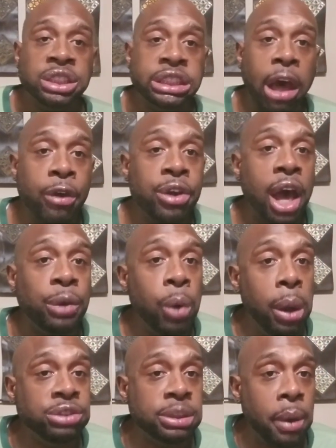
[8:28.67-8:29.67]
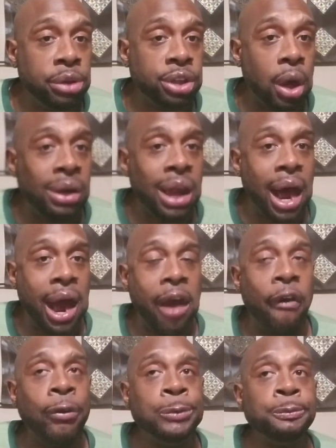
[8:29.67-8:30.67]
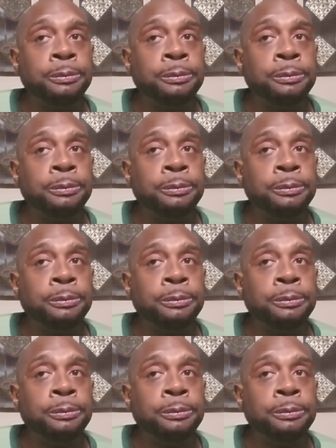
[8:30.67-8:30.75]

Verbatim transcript: So you guys, we were supposed to go live